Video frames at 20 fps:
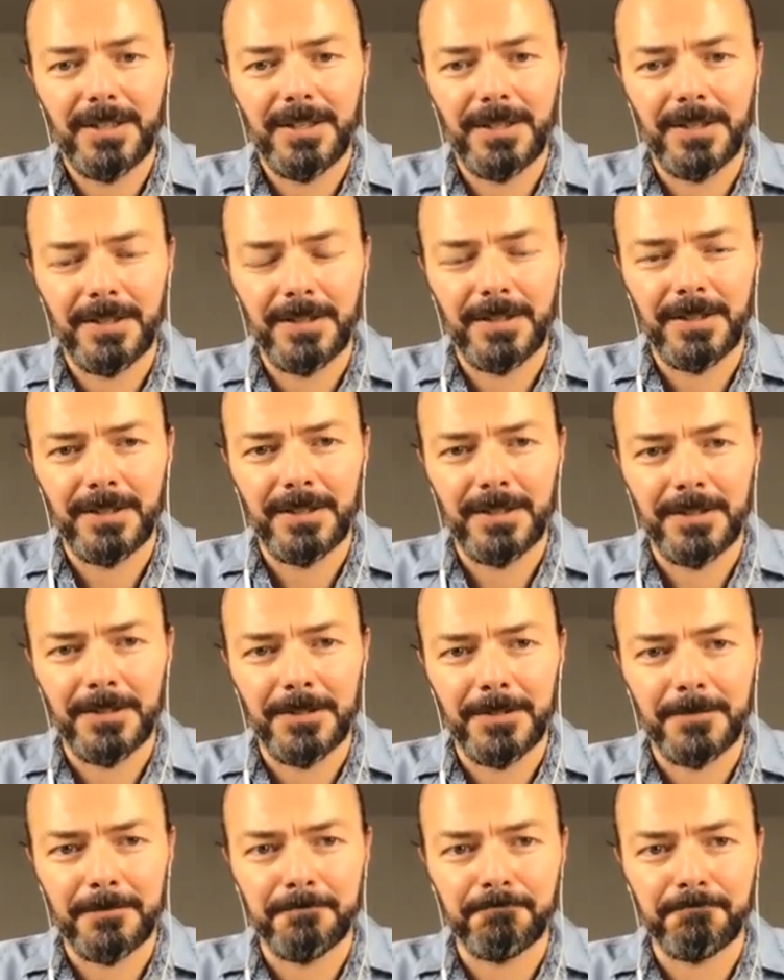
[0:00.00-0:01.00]
uh,
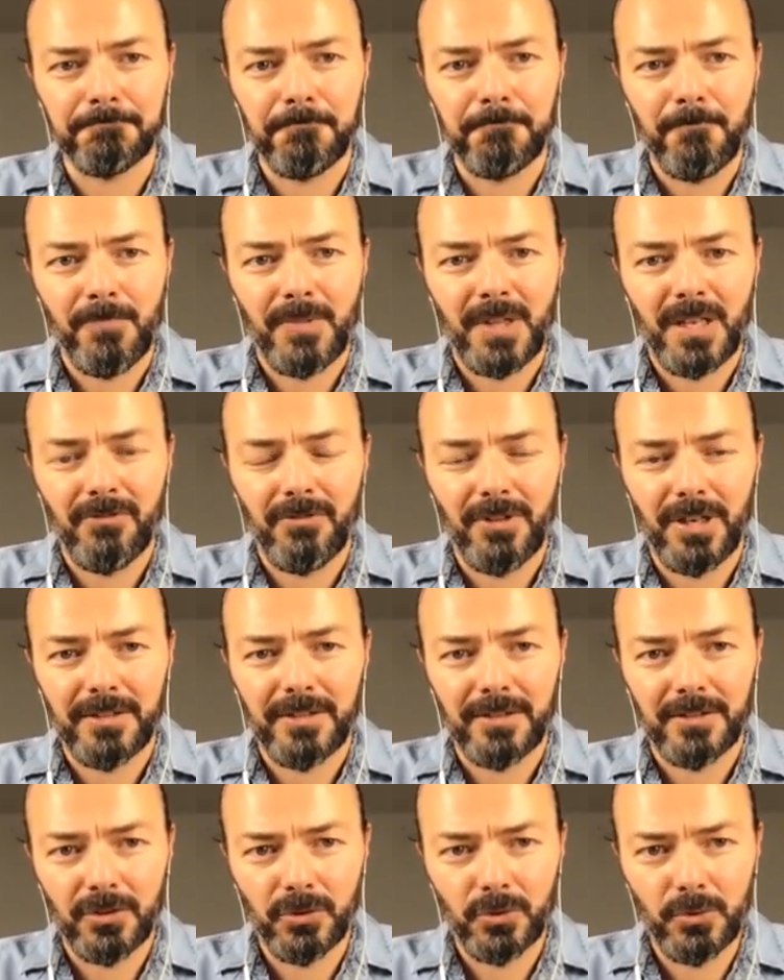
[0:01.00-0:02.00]
um,
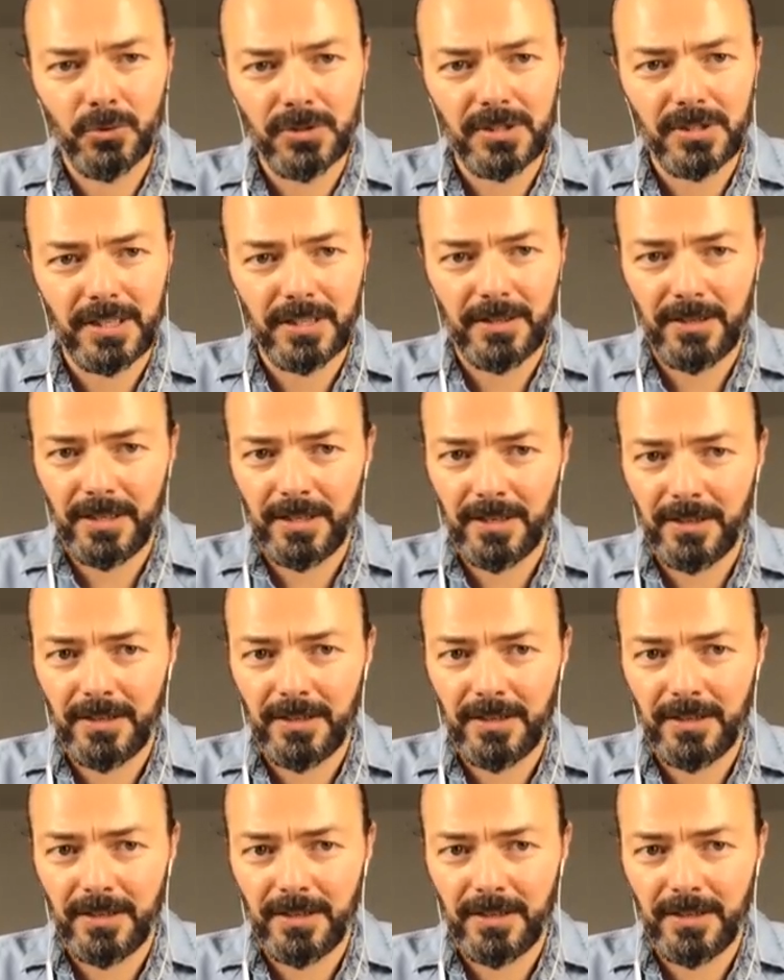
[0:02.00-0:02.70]
writing tools that they,